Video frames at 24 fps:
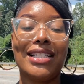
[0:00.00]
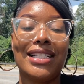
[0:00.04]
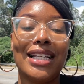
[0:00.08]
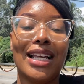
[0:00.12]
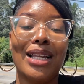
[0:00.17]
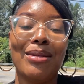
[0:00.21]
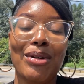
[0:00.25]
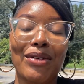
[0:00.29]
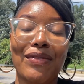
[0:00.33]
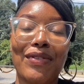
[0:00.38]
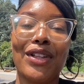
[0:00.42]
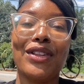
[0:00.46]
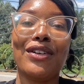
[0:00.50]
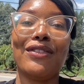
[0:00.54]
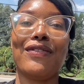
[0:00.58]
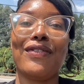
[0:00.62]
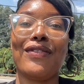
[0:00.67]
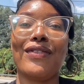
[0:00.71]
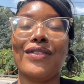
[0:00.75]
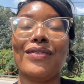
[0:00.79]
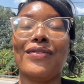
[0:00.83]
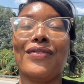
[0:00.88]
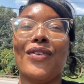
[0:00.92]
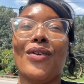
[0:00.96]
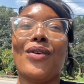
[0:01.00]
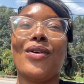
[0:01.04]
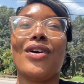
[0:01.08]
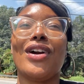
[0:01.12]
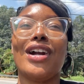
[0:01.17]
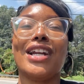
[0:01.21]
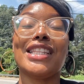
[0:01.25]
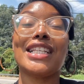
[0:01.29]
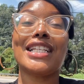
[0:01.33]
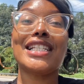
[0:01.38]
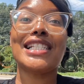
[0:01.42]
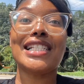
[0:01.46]
celibate
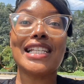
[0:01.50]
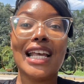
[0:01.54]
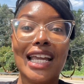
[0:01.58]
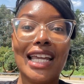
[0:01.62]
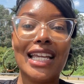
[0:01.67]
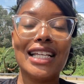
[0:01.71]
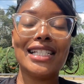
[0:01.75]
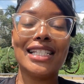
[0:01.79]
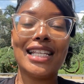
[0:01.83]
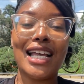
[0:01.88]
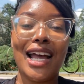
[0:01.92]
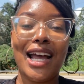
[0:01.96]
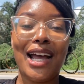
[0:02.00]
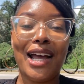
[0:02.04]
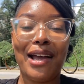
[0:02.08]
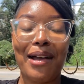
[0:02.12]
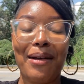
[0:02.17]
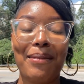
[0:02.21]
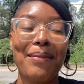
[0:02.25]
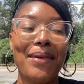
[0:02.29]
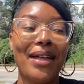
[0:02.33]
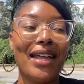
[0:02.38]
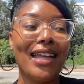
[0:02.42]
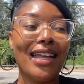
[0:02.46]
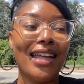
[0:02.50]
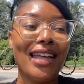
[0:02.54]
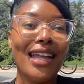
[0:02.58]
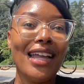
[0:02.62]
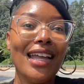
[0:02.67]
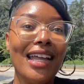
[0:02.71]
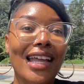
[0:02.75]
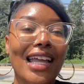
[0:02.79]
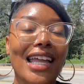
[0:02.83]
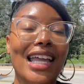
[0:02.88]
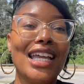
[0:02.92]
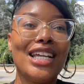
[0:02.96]
for the second time
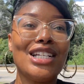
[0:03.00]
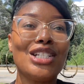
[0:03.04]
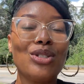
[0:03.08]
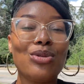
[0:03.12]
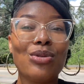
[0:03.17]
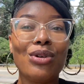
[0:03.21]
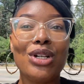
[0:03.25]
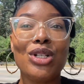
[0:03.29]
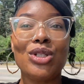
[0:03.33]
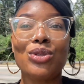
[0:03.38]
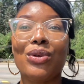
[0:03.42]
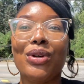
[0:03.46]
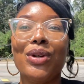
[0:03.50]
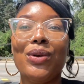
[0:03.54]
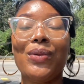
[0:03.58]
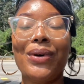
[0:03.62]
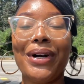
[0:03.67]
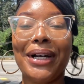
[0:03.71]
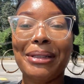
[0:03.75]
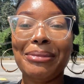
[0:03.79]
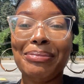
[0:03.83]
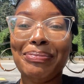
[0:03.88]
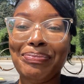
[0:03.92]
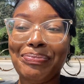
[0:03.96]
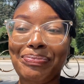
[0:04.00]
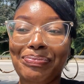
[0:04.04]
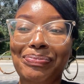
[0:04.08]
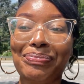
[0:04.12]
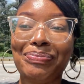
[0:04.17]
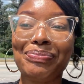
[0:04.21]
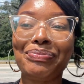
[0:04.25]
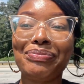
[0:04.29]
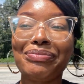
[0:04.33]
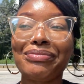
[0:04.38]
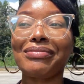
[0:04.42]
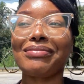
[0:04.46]
in 2021,
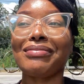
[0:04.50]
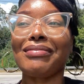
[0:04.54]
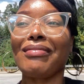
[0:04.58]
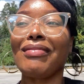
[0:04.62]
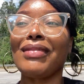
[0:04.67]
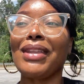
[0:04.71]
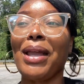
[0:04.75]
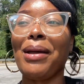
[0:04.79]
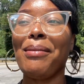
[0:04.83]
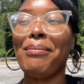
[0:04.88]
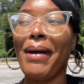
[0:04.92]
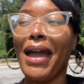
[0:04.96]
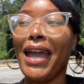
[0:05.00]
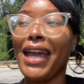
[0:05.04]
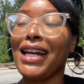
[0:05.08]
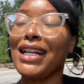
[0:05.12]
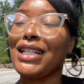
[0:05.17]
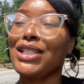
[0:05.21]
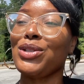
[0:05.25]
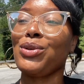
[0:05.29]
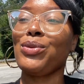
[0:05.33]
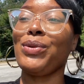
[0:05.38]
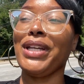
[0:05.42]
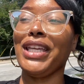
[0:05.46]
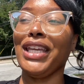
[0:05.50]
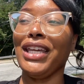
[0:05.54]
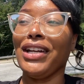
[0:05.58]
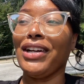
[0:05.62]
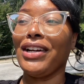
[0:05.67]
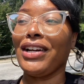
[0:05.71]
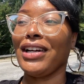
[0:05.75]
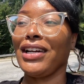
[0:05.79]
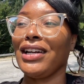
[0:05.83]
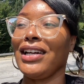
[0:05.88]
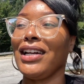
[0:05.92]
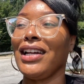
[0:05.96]
made it to a
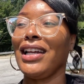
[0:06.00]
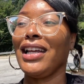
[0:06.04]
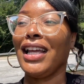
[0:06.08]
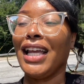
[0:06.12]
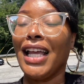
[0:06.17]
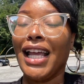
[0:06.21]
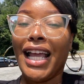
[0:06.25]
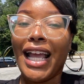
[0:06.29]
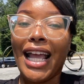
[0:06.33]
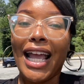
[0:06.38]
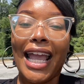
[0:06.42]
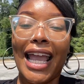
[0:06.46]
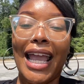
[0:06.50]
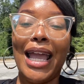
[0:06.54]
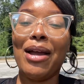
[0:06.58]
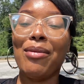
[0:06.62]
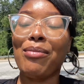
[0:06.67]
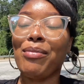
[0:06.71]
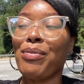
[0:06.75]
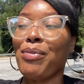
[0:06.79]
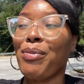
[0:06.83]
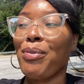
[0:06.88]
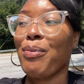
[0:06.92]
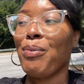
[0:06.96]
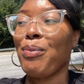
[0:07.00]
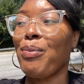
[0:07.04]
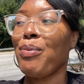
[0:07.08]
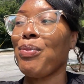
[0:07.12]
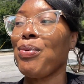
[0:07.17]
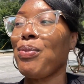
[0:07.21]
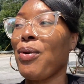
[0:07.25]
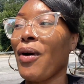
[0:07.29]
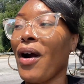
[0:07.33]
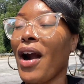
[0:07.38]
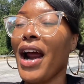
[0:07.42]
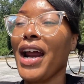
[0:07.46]
year. And
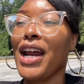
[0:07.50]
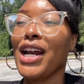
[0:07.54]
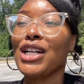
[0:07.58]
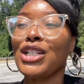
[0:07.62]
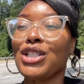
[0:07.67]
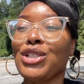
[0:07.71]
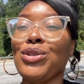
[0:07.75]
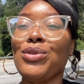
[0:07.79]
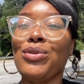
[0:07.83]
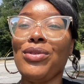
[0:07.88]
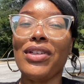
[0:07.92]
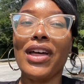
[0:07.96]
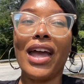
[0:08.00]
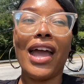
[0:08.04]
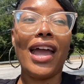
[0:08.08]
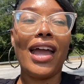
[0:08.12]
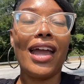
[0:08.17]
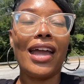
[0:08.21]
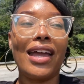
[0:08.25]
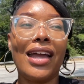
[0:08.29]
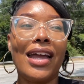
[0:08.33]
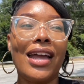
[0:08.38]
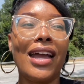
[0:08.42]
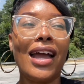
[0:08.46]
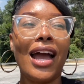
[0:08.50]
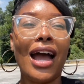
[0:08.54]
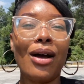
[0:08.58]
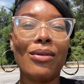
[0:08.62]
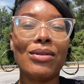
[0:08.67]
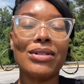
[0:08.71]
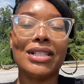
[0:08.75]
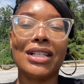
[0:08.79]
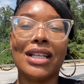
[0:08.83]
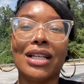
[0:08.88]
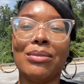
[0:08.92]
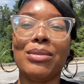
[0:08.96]
prior to that, I
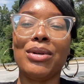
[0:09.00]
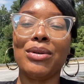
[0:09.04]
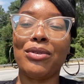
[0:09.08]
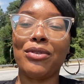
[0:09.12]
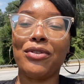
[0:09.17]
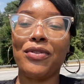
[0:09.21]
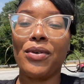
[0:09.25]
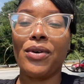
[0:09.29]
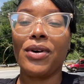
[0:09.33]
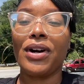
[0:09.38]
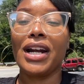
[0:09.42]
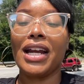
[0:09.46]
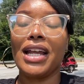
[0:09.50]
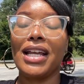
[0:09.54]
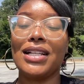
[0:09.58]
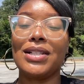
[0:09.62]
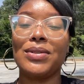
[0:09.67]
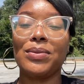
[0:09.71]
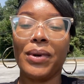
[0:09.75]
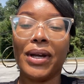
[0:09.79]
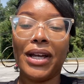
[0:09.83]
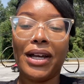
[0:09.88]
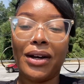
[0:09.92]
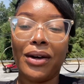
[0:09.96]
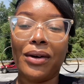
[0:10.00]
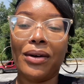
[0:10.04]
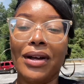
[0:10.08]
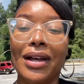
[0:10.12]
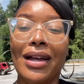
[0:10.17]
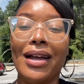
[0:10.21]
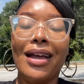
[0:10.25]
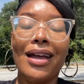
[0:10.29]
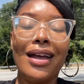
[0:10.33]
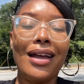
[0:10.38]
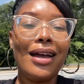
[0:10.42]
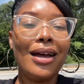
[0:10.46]
was celibate before as well.
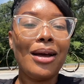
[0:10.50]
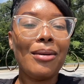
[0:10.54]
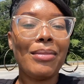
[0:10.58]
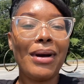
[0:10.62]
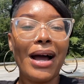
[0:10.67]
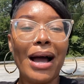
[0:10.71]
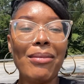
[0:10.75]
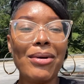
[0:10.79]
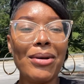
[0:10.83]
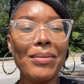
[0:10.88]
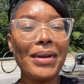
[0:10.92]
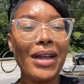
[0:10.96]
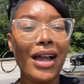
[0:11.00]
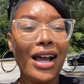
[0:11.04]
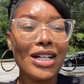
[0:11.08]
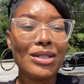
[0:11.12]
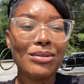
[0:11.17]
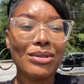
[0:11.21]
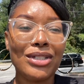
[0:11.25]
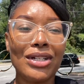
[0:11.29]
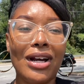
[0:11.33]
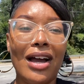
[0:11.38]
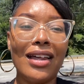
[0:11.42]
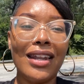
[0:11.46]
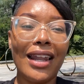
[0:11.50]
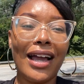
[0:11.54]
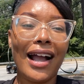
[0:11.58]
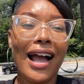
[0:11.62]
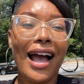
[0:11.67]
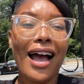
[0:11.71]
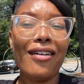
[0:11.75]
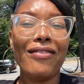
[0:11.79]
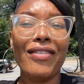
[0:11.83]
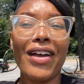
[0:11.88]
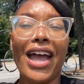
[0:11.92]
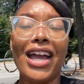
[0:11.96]
But I'm gonna be honest with y'all, like
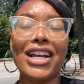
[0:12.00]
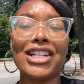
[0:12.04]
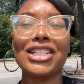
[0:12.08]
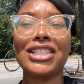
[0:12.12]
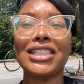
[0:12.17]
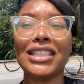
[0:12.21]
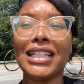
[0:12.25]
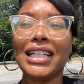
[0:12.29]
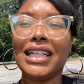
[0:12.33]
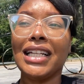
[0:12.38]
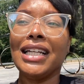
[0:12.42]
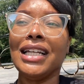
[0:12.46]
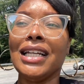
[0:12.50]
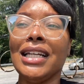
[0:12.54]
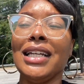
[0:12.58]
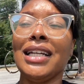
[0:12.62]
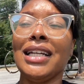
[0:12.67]
I've actually